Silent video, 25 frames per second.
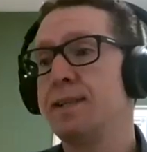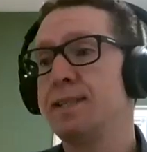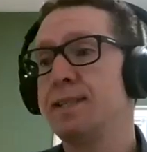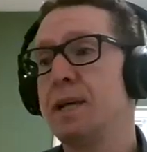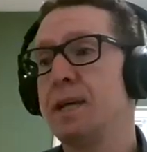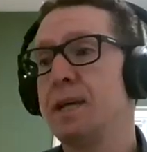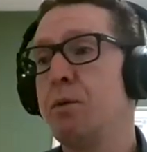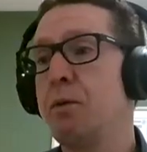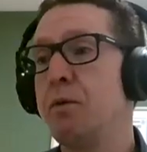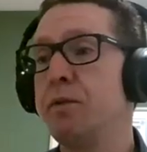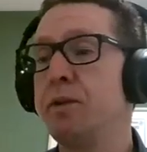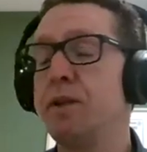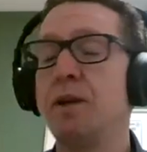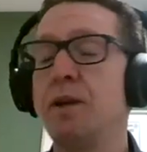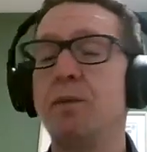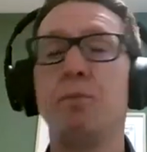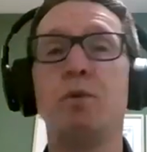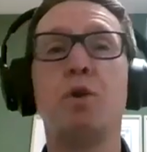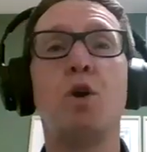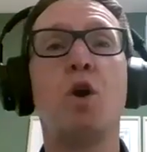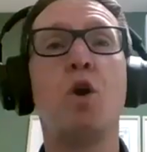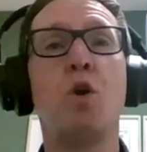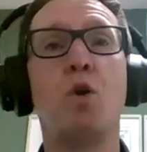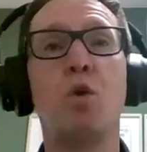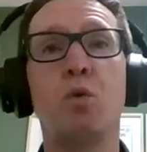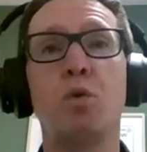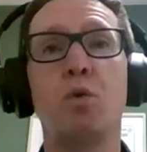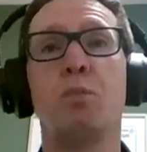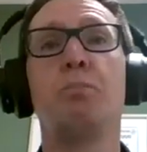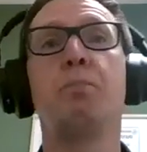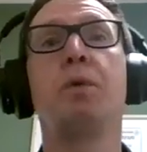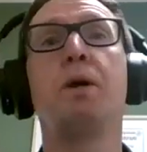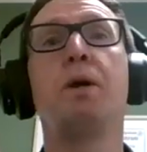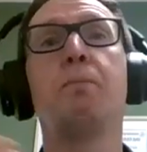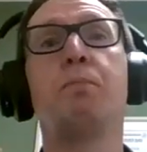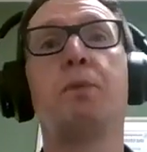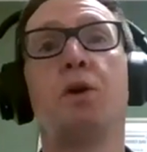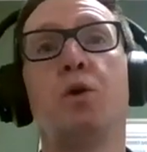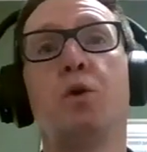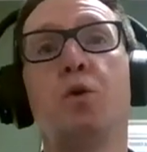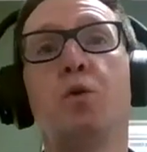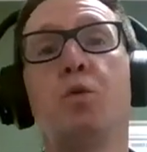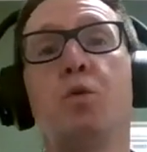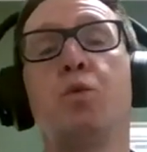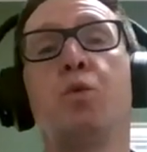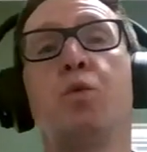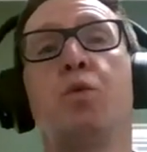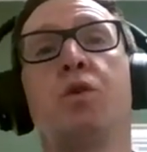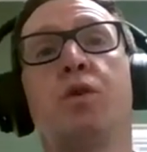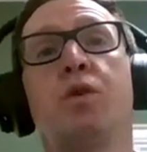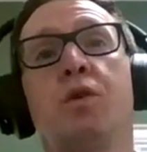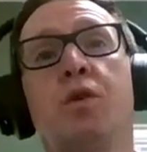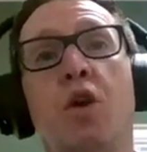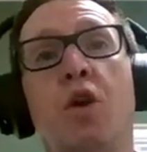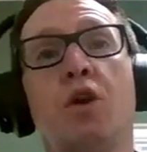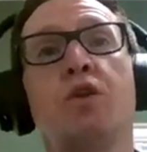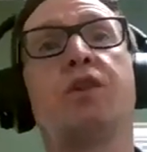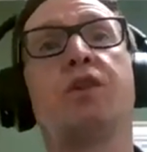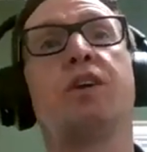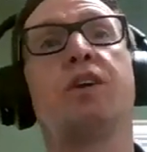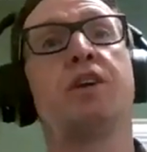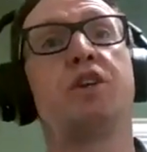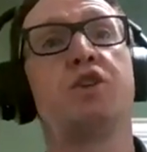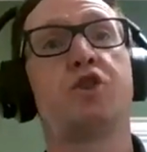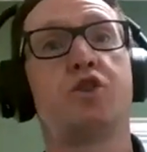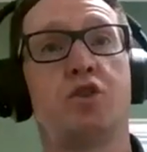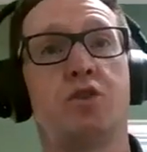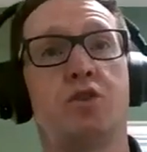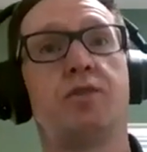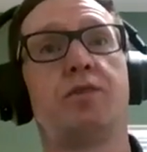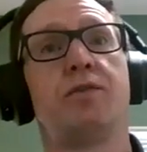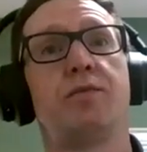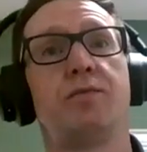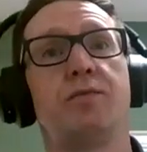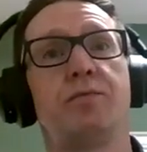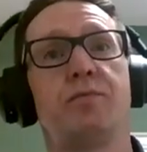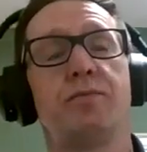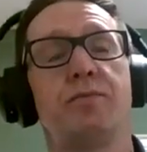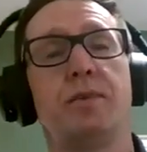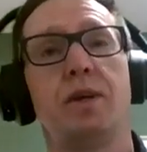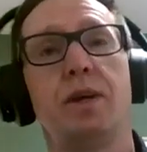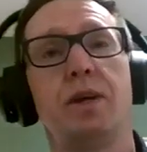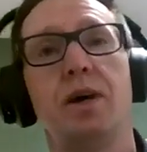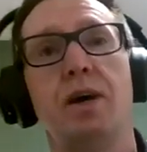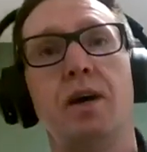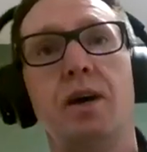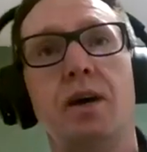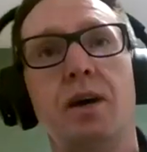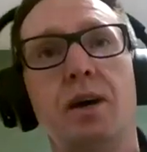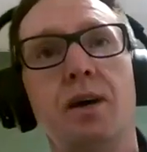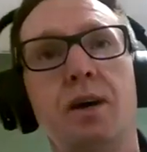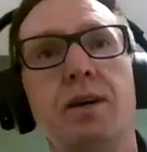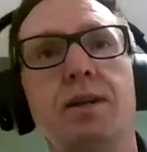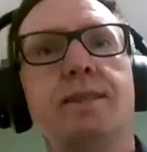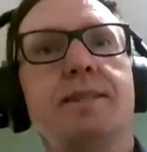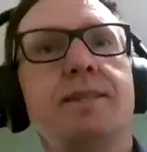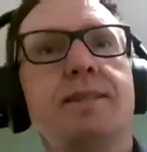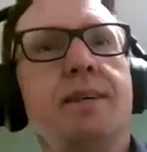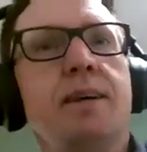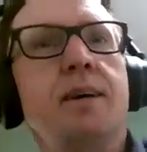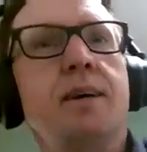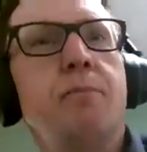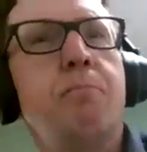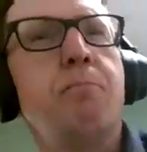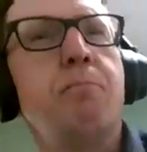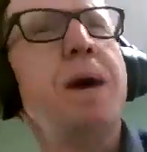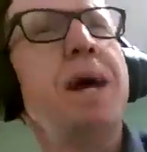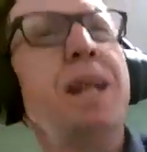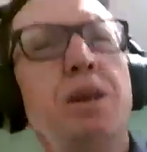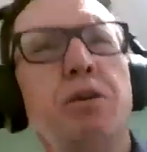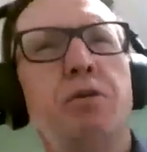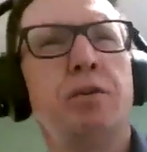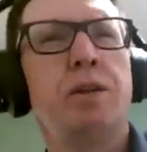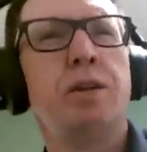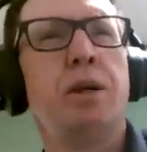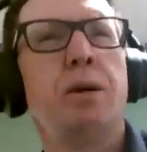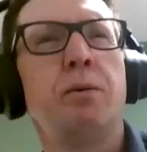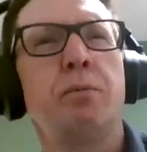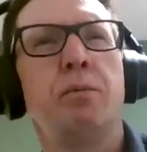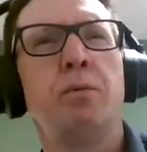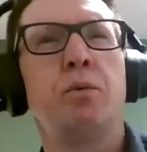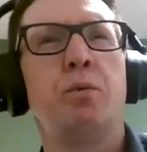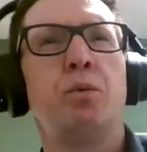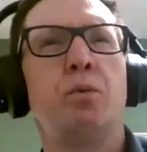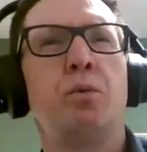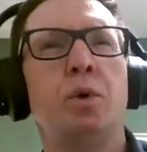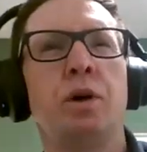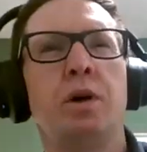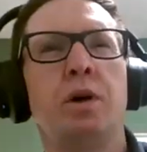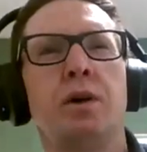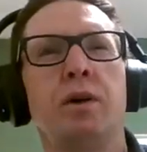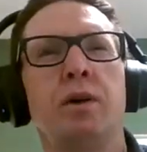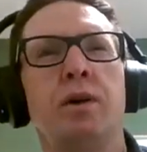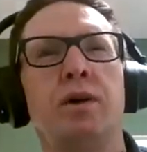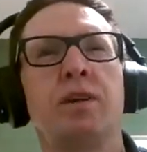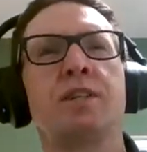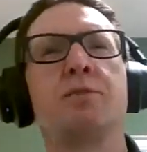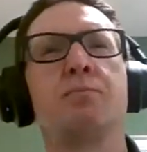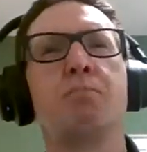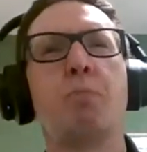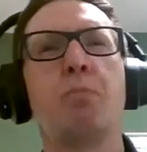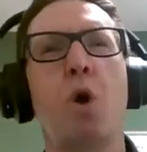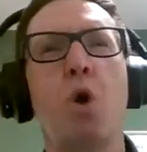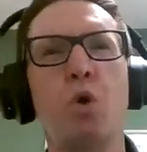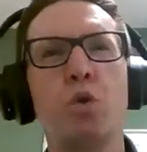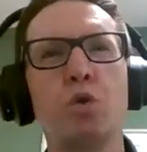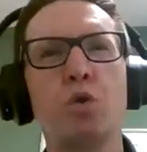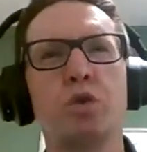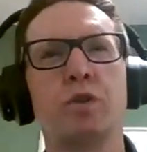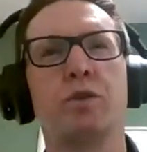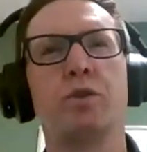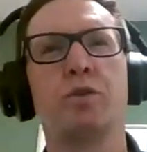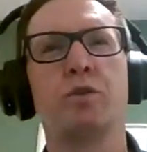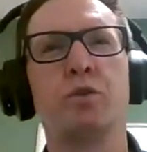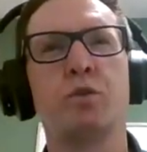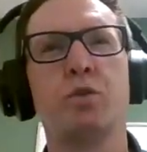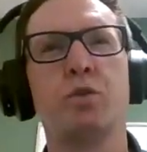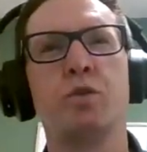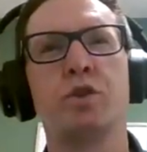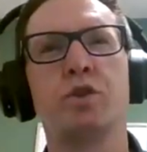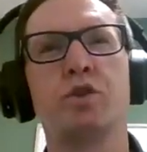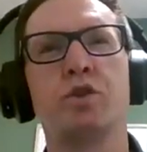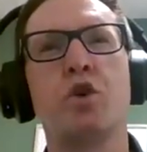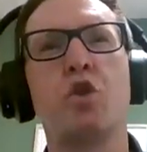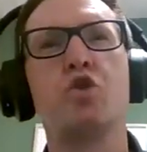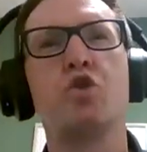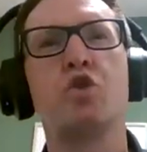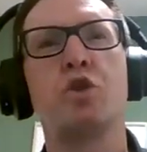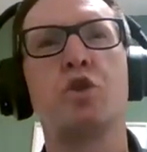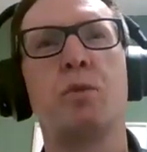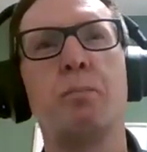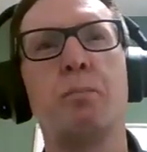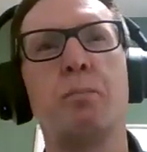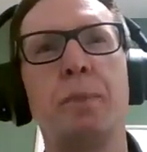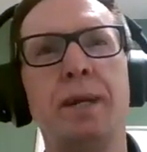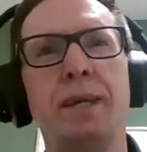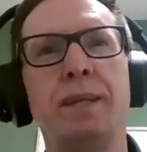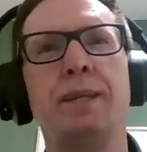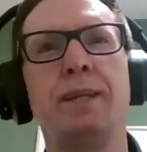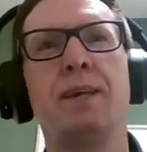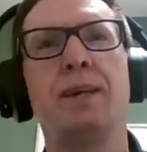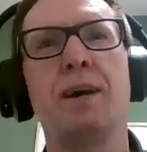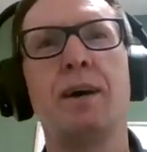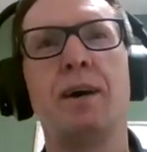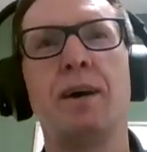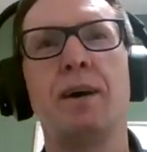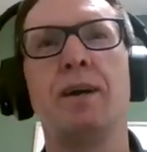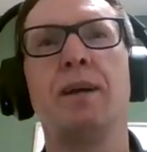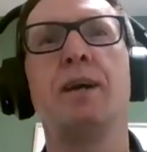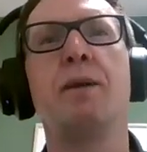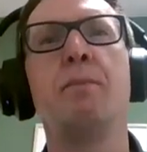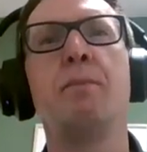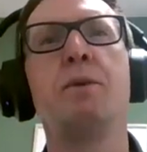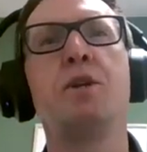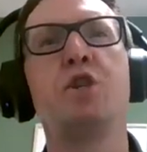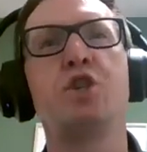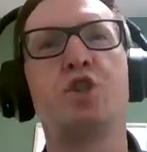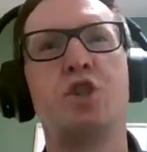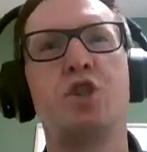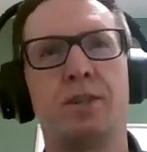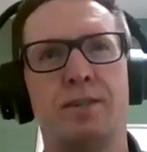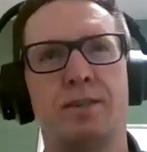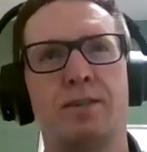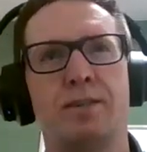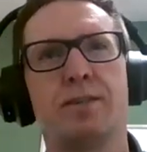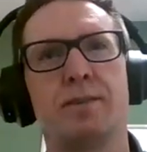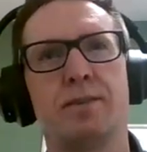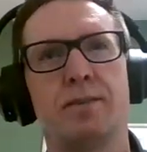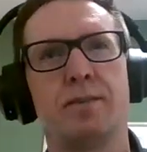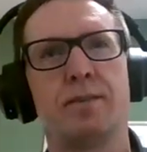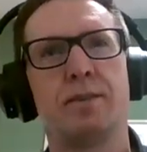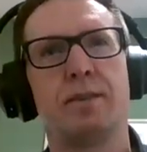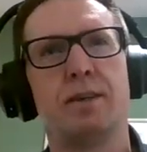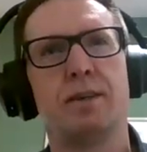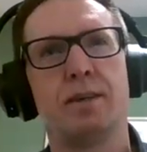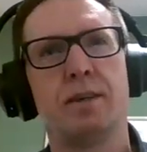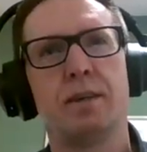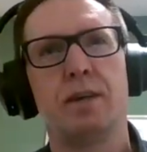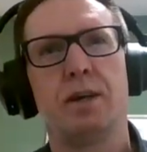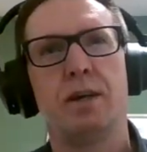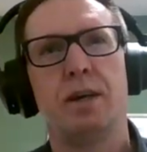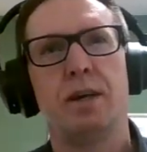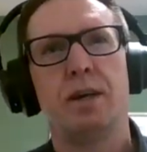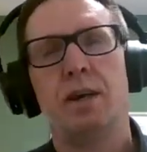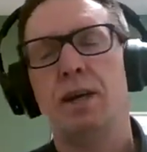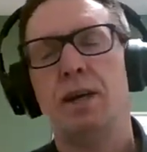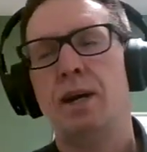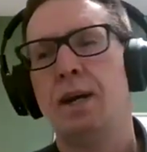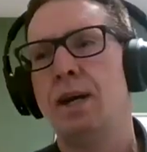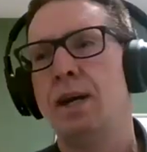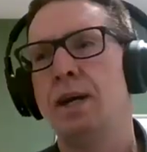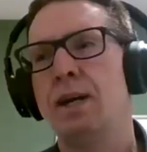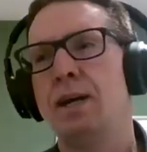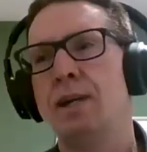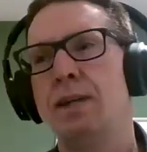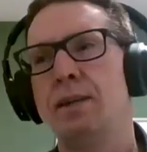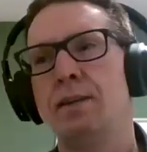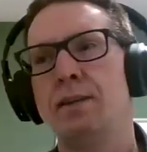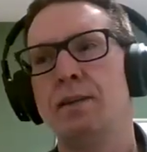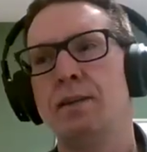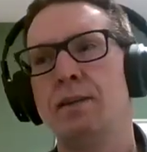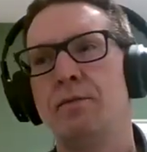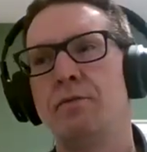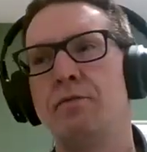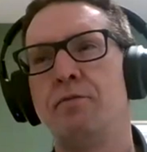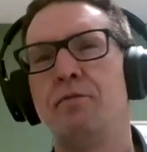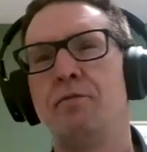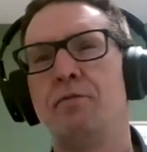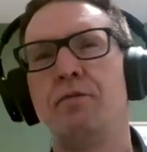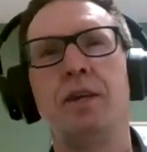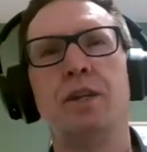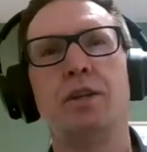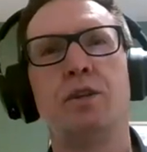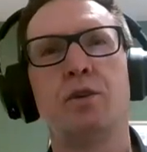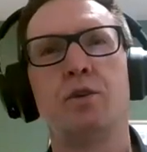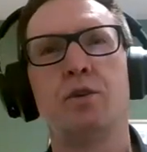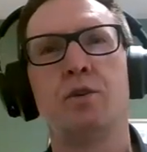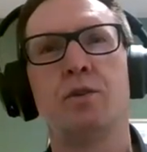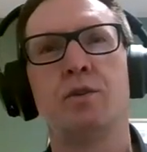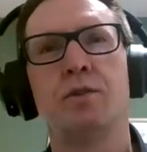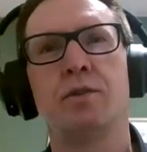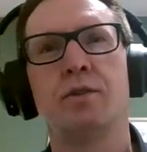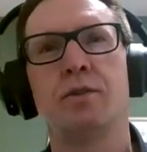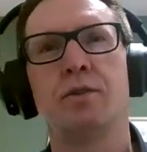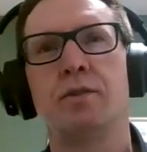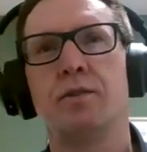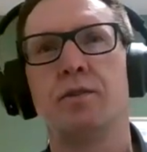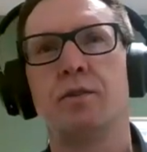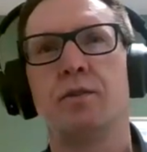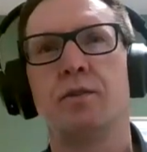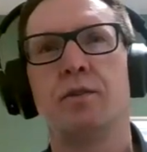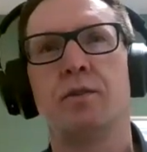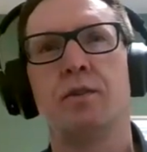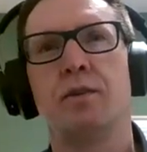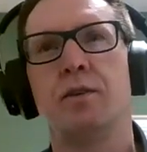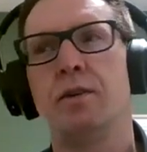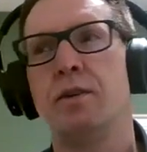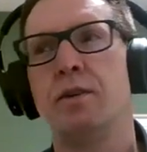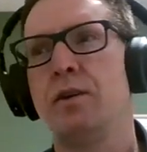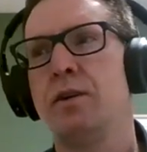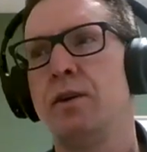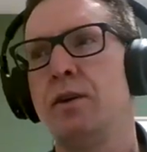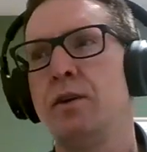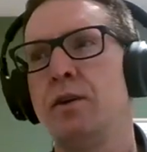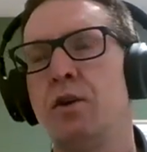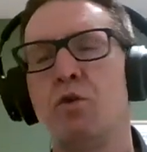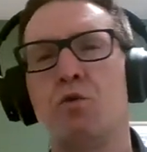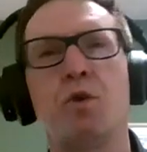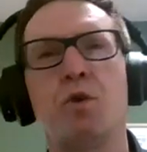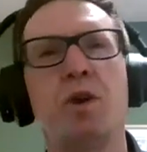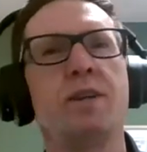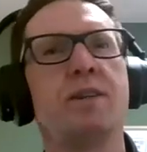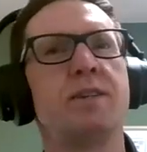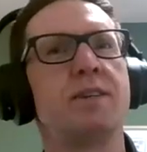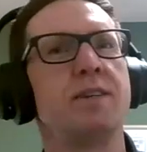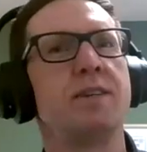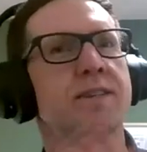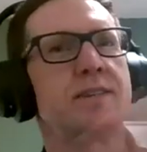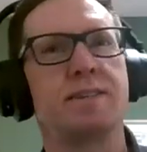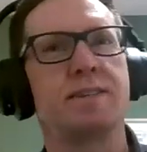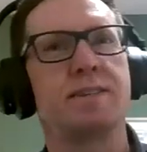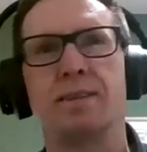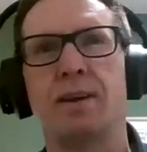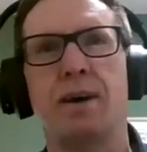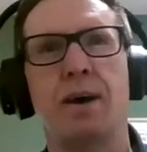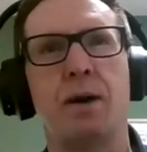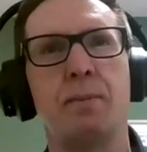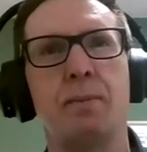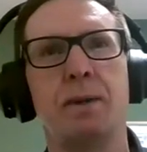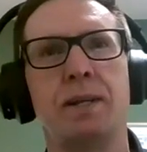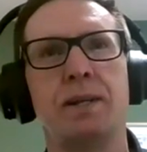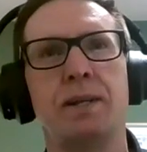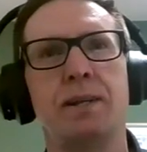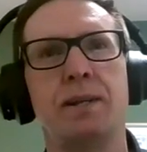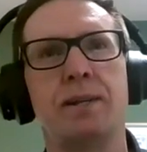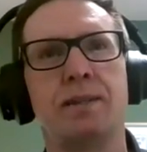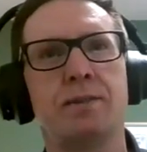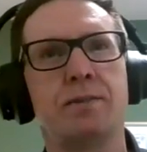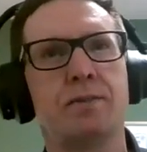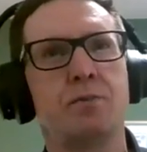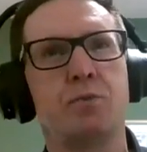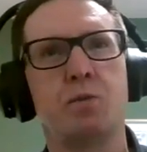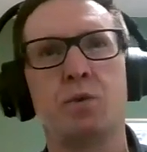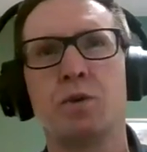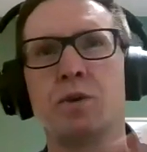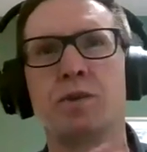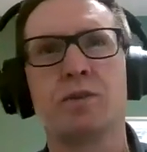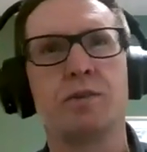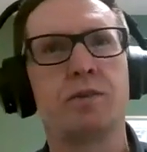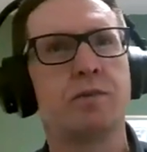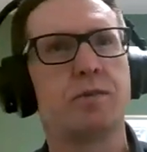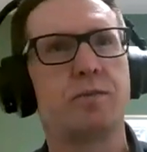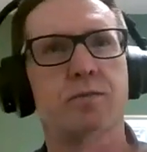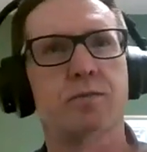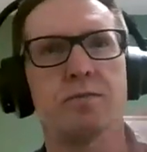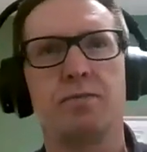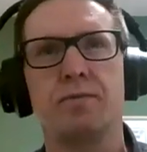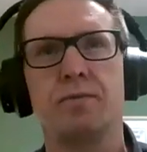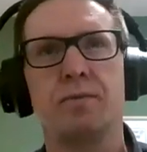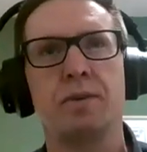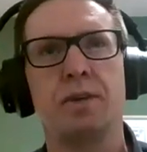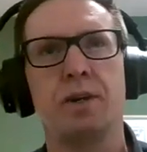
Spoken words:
Some of them know people who got injured. Many of them were exposed to social media images and videos, horrendous. It was